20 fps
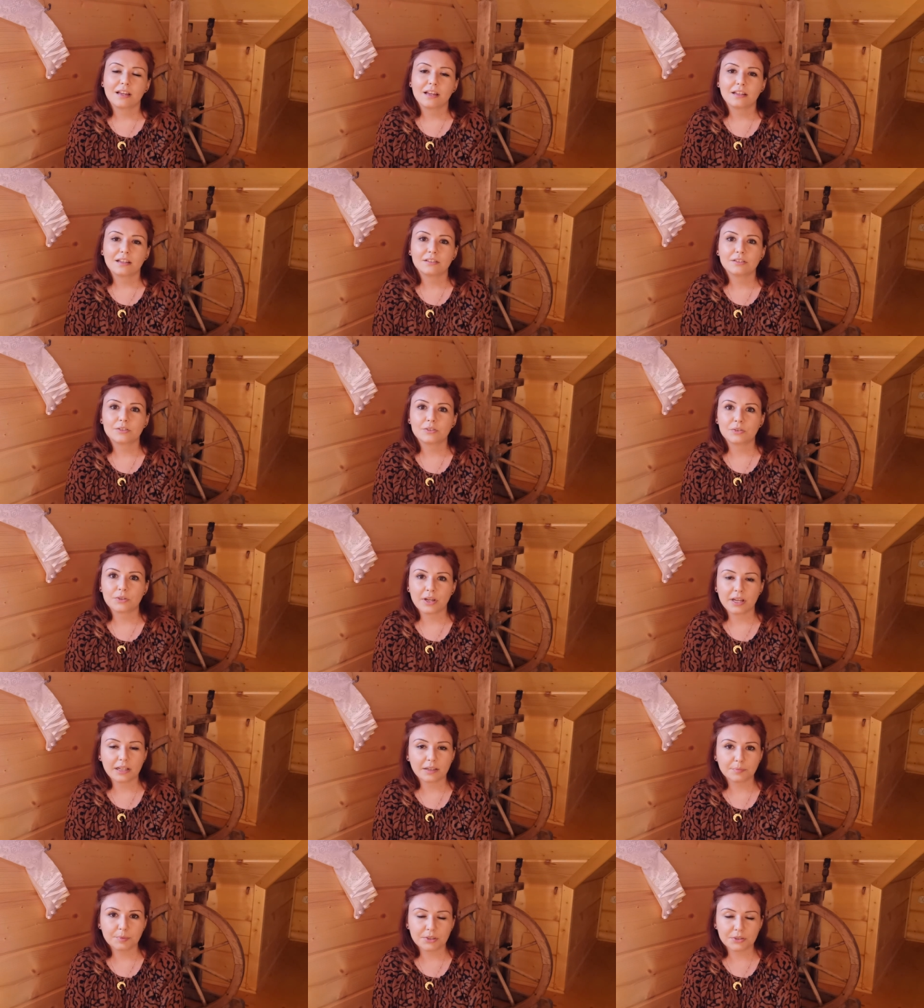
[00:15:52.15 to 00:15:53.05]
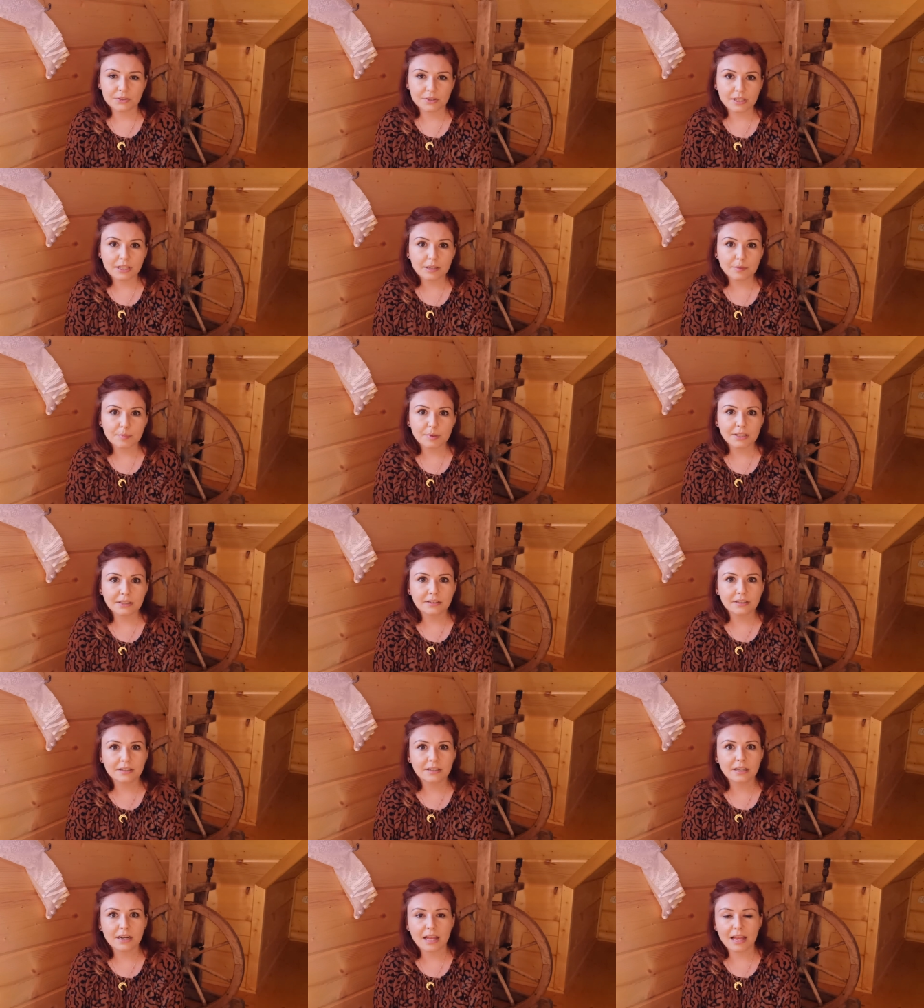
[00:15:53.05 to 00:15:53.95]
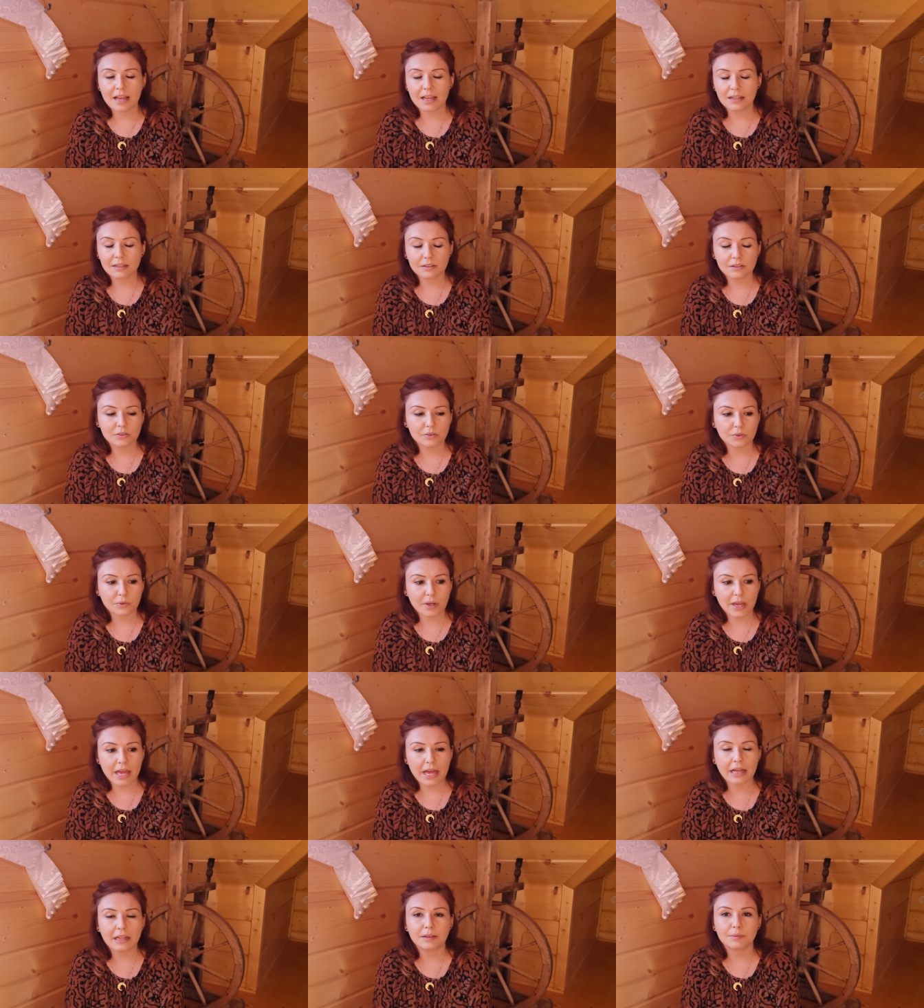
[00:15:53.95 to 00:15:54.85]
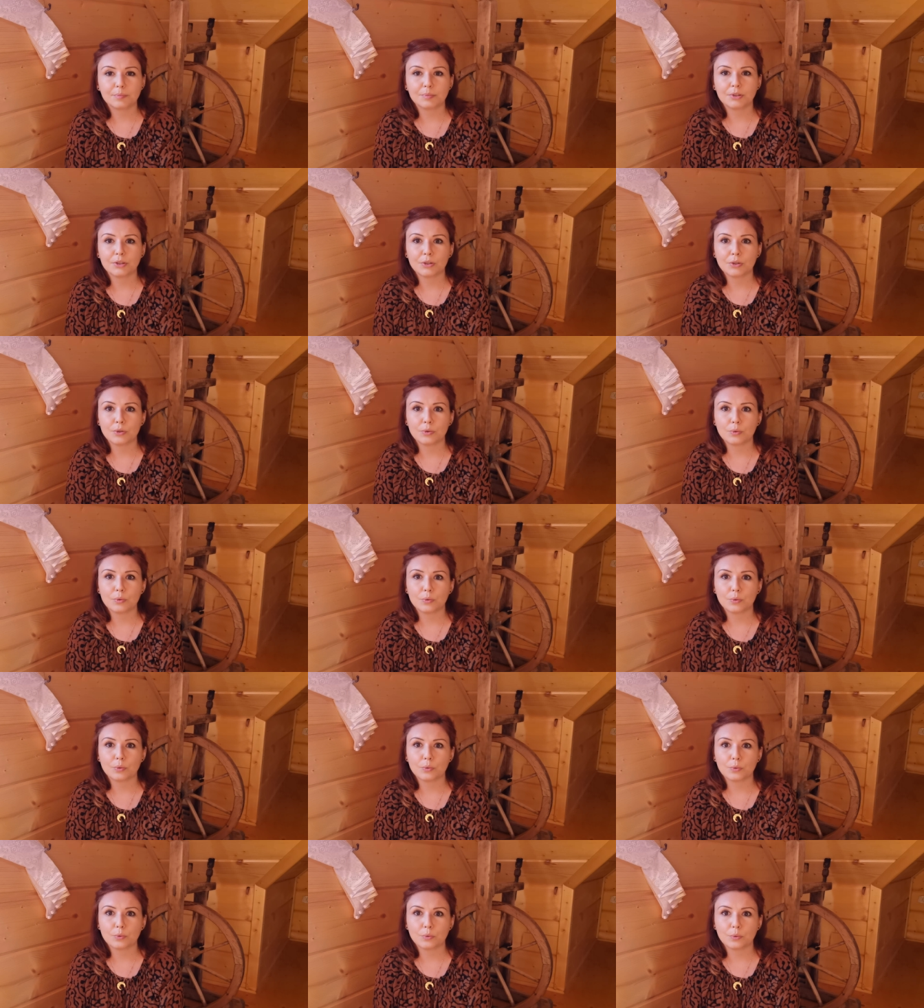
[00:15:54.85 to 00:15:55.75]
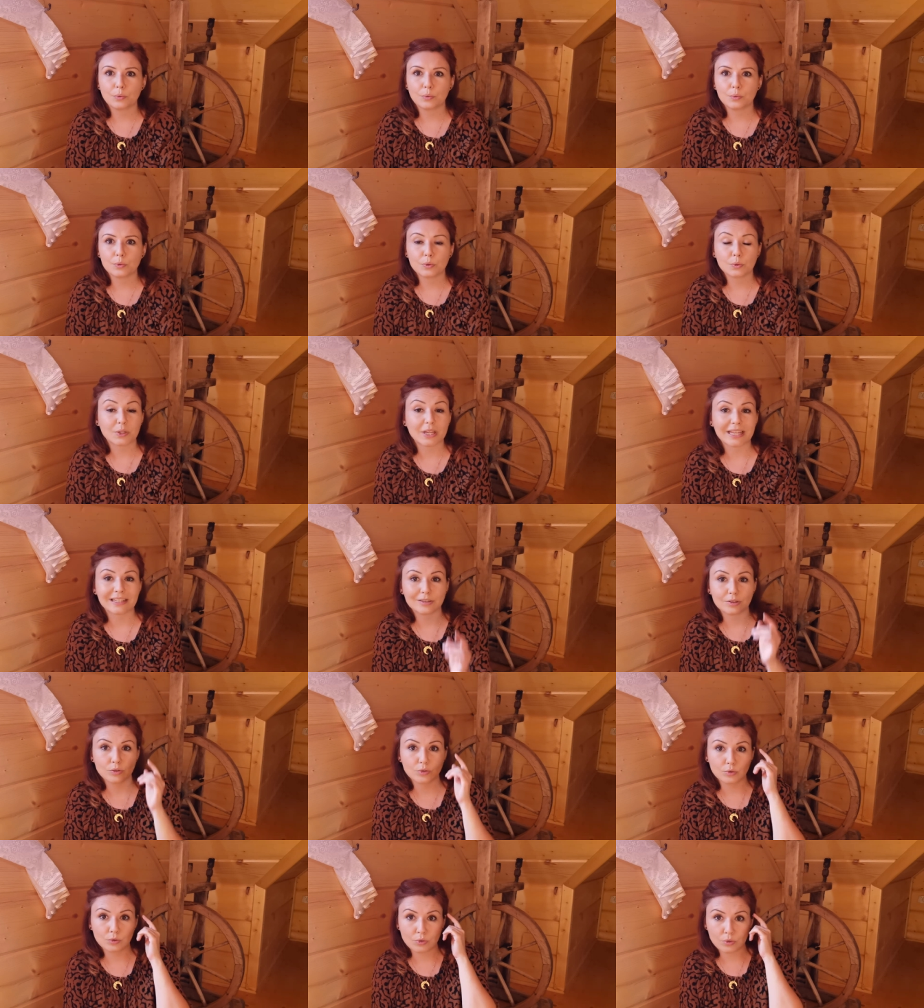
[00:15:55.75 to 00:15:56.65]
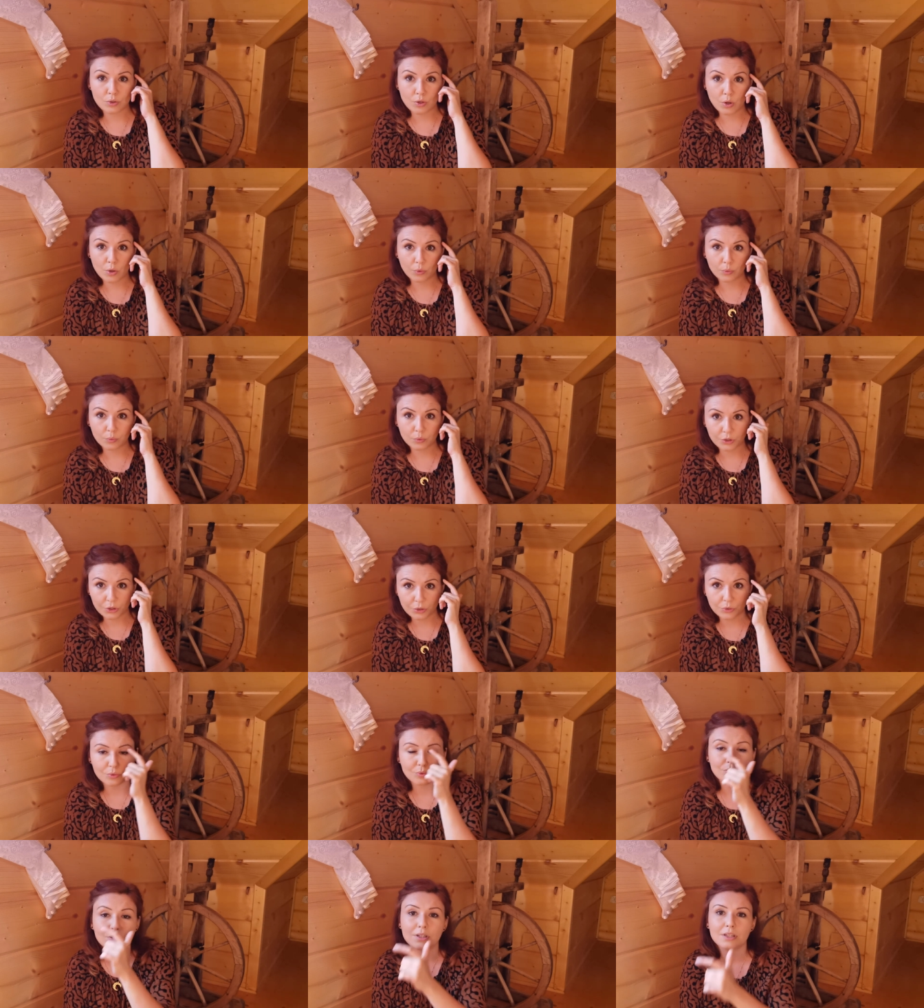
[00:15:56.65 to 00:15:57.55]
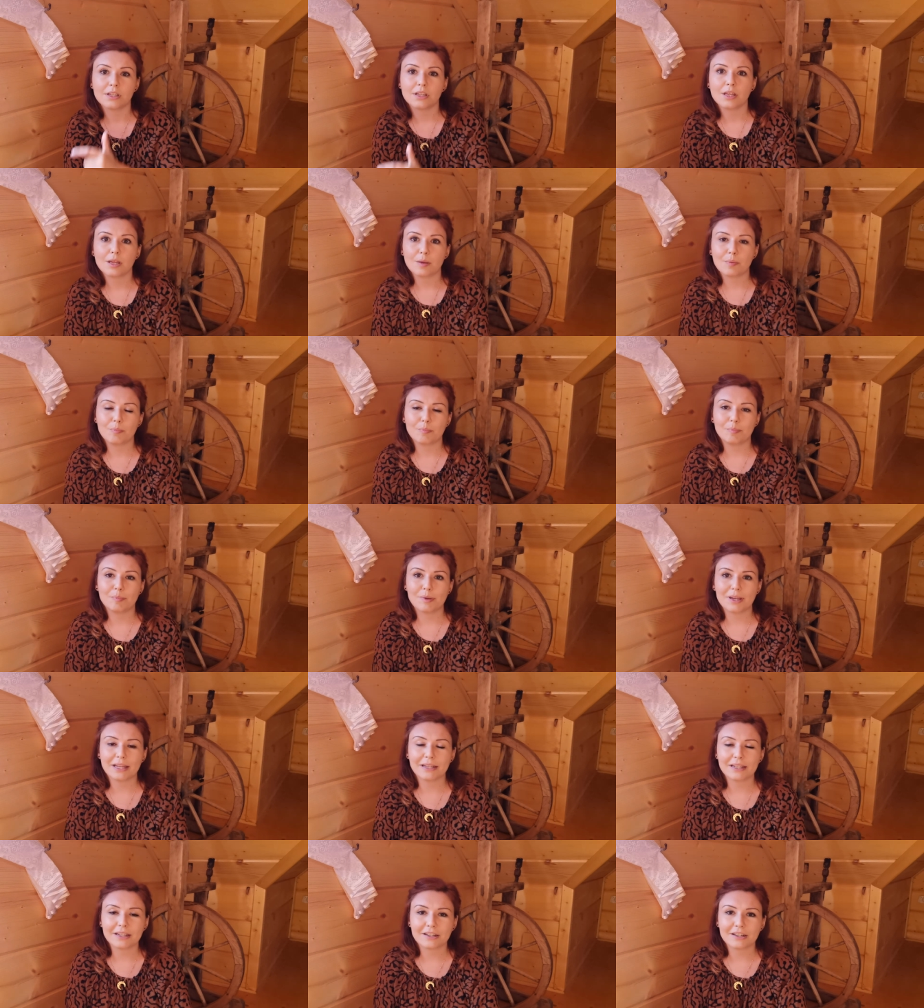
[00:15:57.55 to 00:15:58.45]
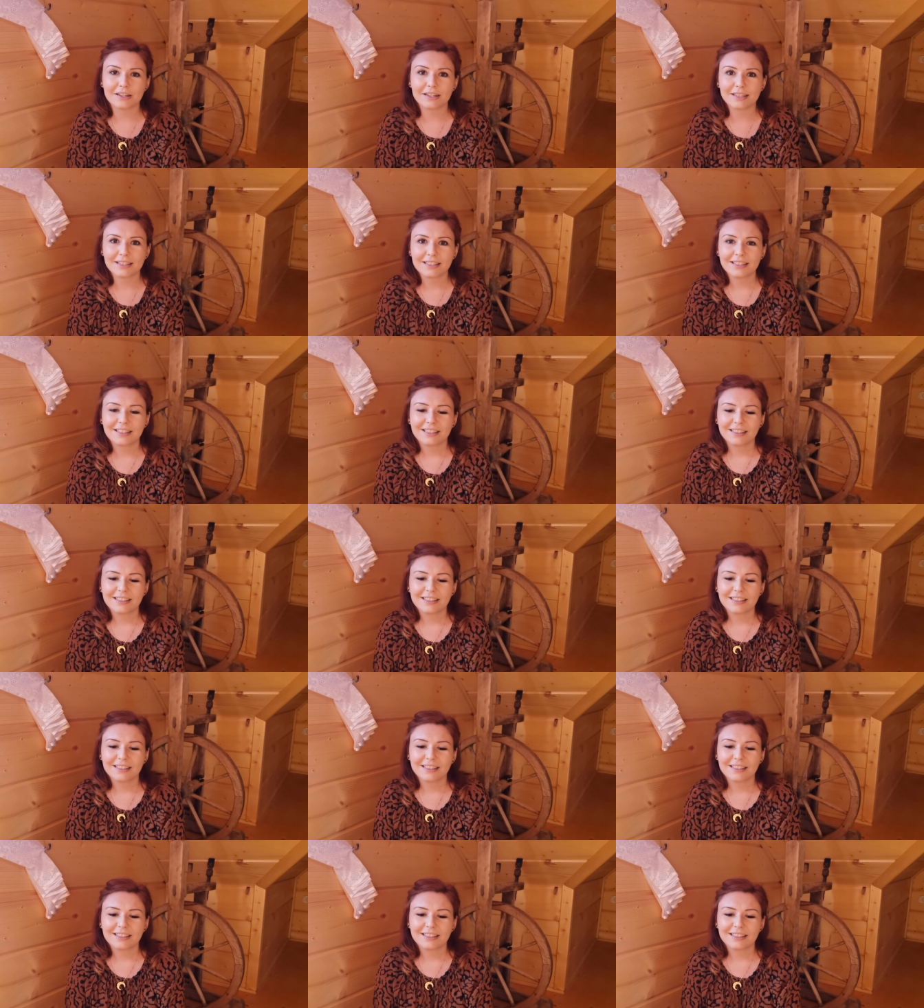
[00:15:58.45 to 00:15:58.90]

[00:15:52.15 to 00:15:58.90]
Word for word: and to help you sing better, and to help you to get to know you better.